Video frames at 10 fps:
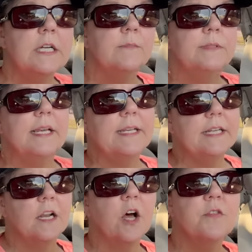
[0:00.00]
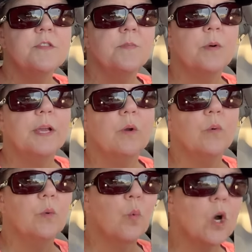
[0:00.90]
We take down all the spring,
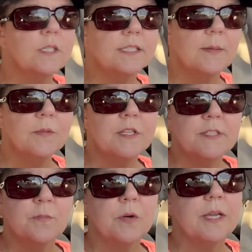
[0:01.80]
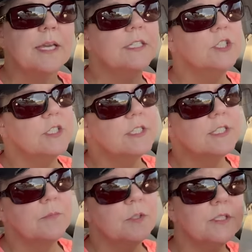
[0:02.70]
rework some of the spring into the
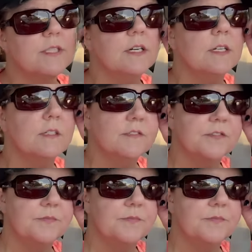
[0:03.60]
summer stuff.